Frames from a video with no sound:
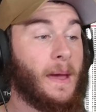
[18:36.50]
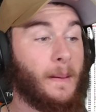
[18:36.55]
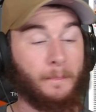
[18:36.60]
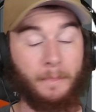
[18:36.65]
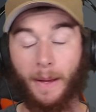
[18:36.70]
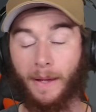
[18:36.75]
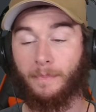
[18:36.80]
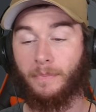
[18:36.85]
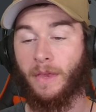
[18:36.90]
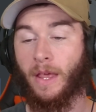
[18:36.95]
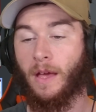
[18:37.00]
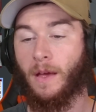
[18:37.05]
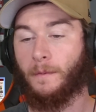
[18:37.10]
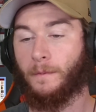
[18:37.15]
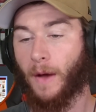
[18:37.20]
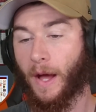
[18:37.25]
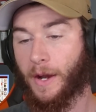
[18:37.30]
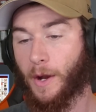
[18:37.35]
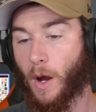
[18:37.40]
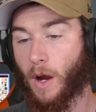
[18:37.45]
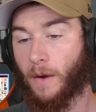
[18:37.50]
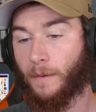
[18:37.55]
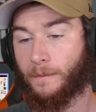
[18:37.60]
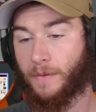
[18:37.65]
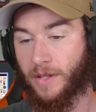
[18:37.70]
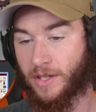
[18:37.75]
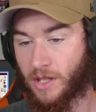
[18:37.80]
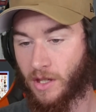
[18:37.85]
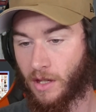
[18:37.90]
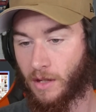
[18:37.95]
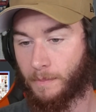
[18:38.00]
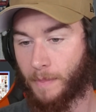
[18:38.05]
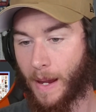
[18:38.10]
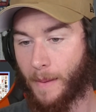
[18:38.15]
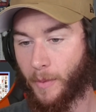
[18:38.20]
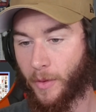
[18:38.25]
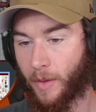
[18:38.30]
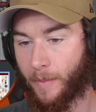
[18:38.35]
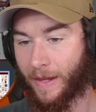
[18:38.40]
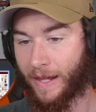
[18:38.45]
But I know for certain
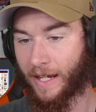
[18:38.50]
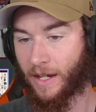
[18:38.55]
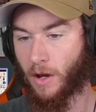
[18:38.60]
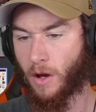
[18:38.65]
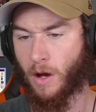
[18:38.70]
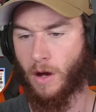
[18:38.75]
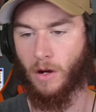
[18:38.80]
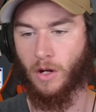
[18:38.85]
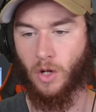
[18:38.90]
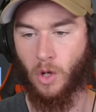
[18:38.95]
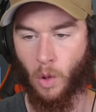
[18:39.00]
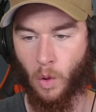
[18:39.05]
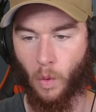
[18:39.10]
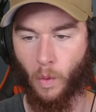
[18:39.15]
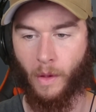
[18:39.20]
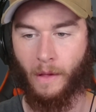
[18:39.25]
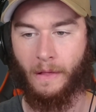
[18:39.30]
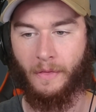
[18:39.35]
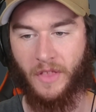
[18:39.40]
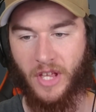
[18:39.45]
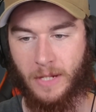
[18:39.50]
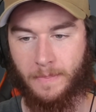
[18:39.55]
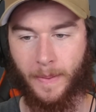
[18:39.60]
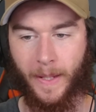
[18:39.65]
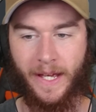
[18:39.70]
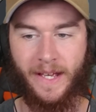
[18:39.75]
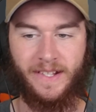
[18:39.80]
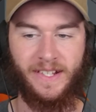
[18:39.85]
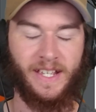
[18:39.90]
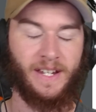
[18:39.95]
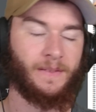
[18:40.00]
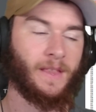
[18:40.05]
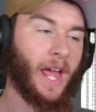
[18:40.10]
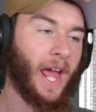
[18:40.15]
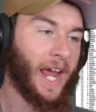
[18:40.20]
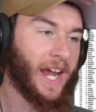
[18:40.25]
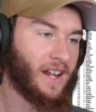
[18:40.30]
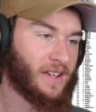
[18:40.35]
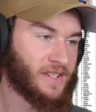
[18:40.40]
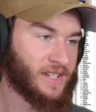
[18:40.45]
people, they'll be like, oh, cool, this player's in.
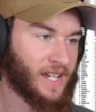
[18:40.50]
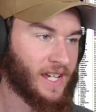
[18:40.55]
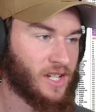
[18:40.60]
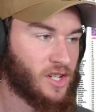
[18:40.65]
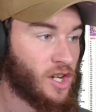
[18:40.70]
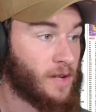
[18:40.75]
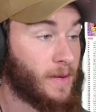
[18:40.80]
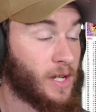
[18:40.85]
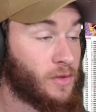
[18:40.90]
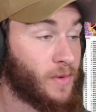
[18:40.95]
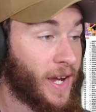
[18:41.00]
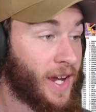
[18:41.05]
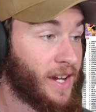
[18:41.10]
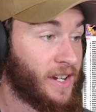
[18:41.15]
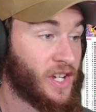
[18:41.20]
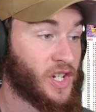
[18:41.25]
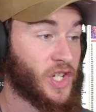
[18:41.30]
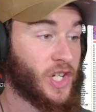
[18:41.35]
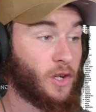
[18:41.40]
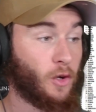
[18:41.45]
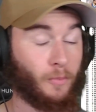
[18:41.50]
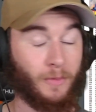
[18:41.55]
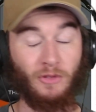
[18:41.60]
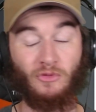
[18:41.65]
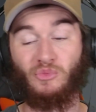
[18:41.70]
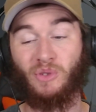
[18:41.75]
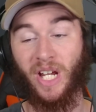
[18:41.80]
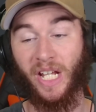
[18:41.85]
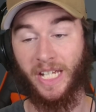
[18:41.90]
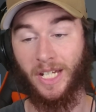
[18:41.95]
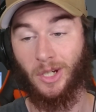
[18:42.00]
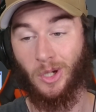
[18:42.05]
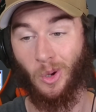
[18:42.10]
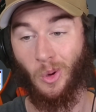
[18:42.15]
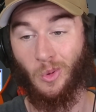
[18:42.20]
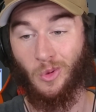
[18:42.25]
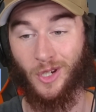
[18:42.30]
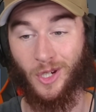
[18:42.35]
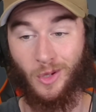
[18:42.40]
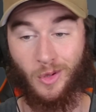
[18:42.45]
He doesn't get too much recognition. It'll be really
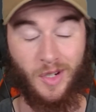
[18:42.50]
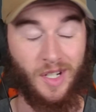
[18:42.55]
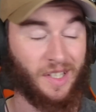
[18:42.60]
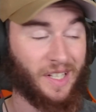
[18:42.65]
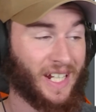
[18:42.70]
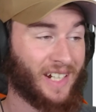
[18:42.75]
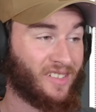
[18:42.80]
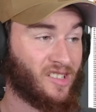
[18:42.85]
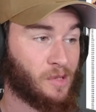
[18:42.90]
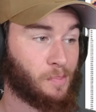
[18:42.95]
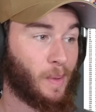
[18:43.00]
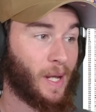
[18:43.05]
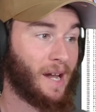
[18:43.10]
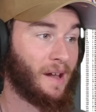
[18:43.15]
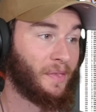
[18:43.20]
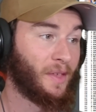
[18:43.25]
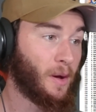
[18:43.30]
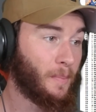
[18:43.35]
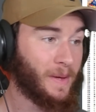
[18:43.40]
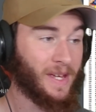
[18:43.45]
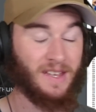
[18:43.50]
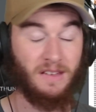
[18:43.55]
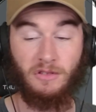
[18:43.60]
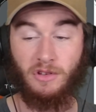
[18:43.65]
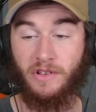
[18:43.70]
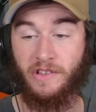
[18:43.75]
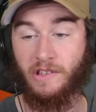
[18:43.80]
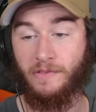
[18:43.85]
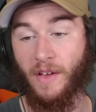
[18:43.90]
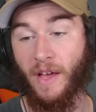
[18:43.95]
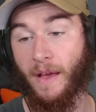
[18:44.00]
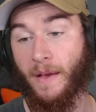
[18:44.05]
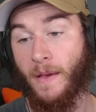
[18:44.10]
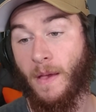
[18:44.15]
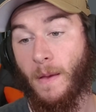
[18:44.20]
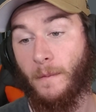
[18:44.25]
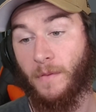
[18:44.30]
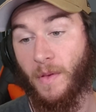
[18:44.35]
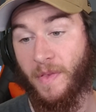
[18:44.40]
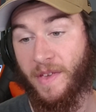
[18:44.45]
cool to collect this player. There'll be interest
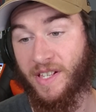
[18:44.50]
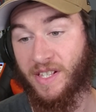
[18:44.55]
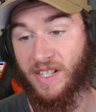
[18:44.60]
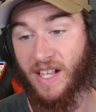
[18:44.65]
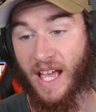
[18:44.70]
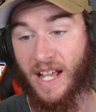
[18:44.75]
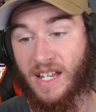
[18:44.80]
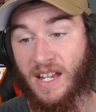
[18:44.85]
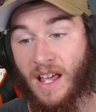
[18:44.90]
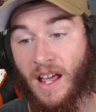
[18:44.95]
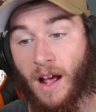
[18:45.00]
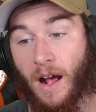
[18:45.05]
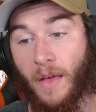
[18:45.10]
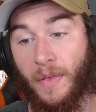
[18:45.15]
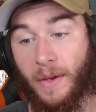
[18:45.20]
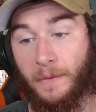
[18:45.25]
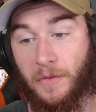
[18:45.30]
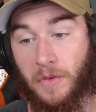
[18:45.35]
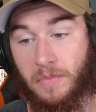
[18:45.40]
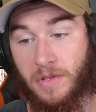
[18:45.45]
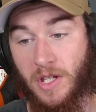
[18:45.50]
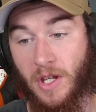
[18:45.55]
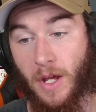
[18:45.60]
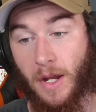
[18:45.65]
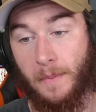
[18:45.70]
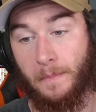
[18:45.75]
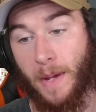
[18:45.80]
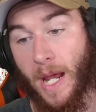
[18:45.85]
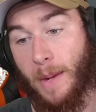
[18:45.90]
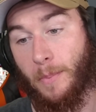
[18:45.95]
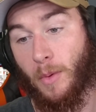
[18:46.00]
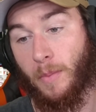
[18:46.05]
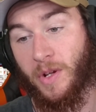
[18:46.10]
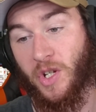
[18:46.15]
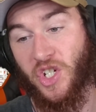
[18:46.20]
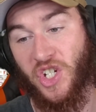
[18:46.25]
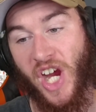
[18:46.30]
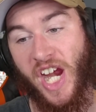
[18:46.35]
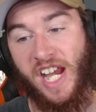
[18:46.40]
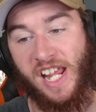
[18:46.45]
for this set, I think, from certain people. But
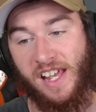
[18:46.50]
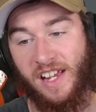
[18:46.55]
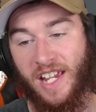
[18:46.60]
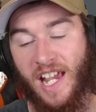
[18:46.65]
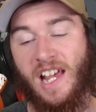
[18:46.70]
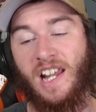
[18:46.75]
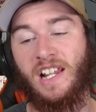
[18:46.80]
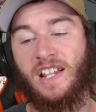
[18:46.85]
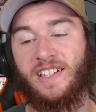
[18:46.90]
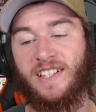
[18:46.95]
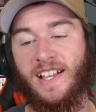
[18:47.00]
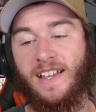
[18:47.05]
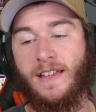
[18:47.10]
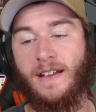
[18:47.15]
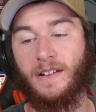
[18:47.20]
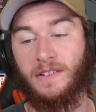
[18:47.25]
Sheedy and Kennedy Sr.